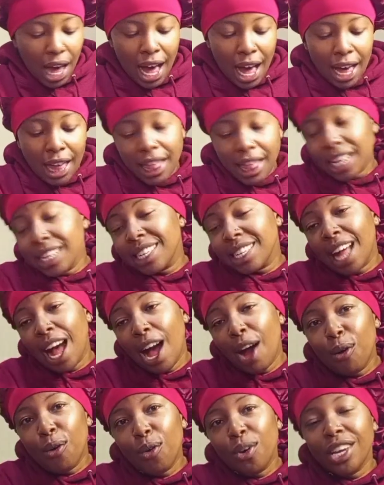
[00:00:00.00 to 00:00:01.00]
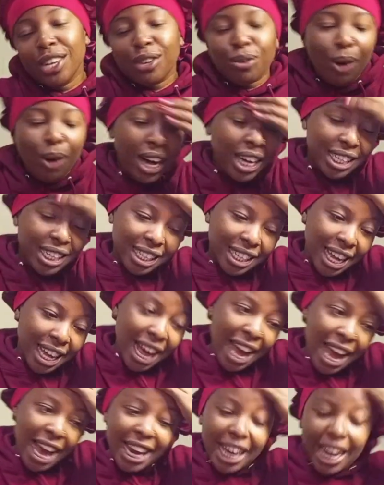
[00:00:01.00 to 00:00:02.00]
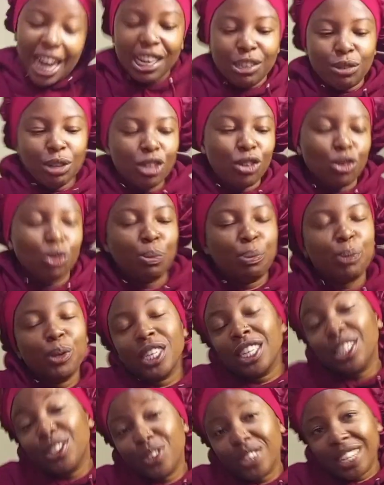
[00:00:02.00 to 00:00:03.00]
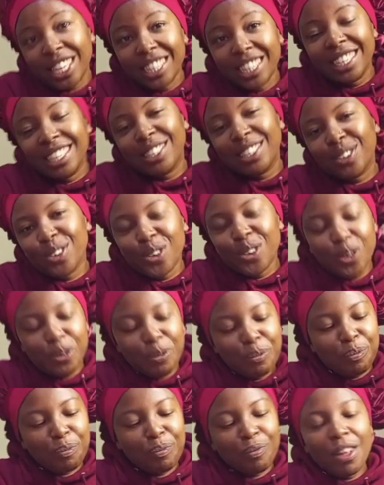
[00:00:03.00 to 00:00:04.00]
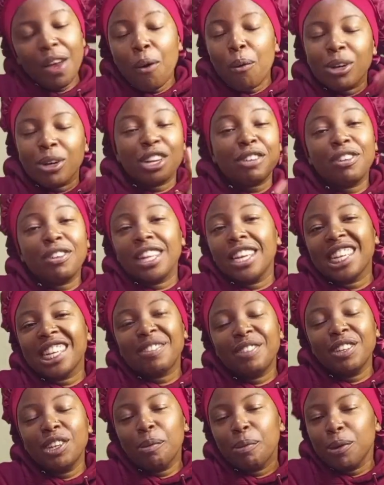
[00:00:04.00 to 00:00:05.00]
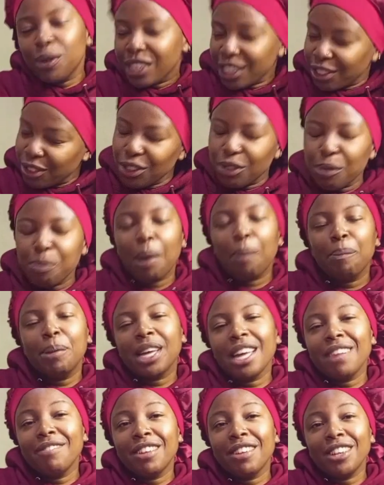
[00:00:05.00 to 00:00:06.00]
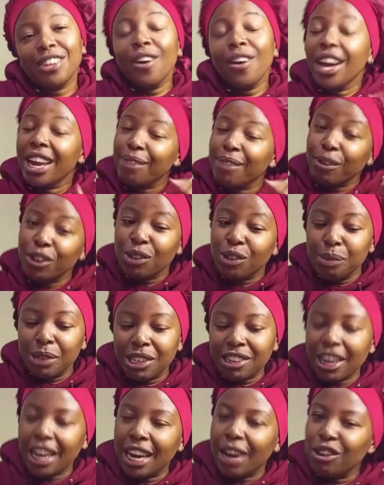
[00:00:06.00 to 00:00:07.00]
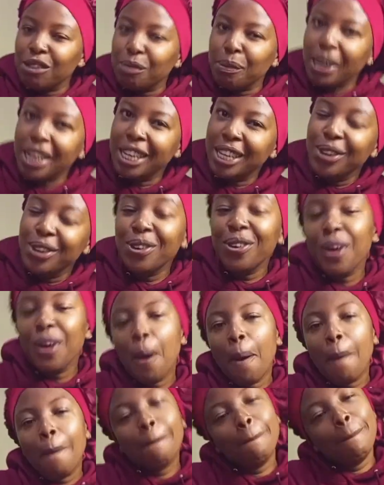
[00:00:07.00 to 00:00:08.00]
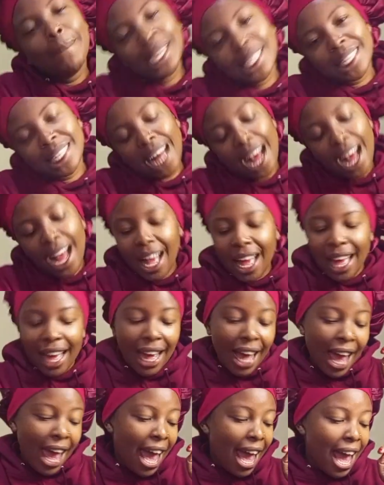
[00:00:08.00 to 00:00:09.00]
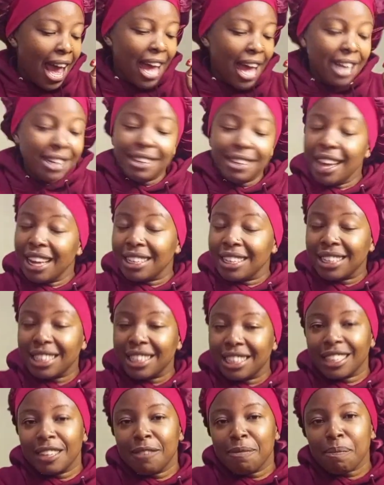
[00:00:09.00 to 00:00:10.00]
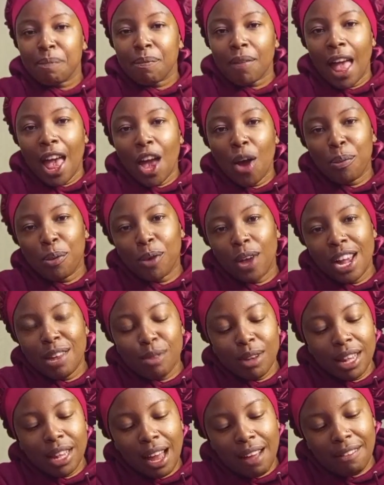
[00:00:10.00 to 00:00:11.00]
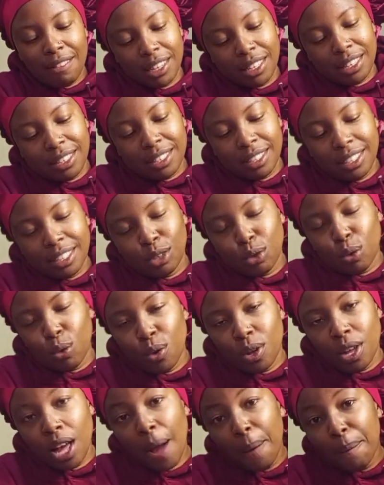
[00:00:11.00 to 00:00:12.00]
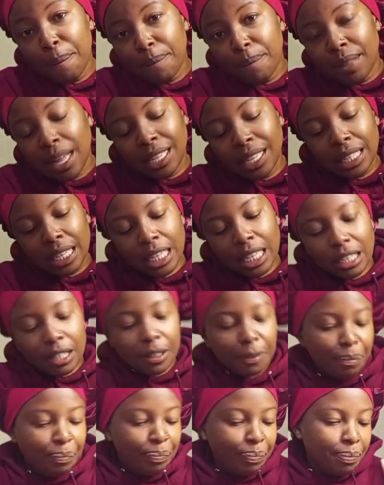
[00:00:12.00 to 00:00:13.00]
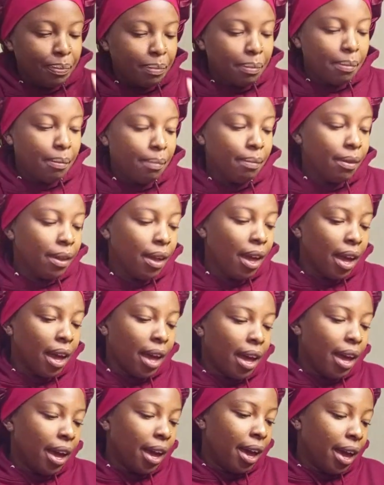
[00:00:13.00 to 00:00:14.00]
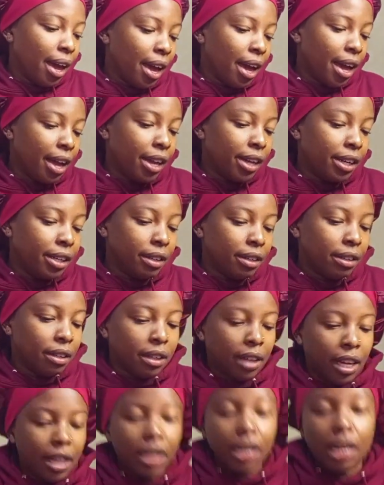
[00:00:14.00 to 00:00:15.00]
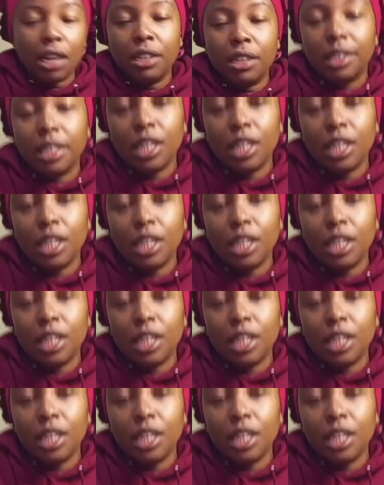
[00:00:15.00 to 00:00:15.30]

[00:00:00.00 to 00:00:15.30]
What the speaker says: yeah, that is how it works, and I can't wait to put it to test. So watch out for the next video because it's going to be a baking video and I'm going to be trying out my new mixer. And yes, I hope you guys will love it. So yeah, that's it, and I think I'll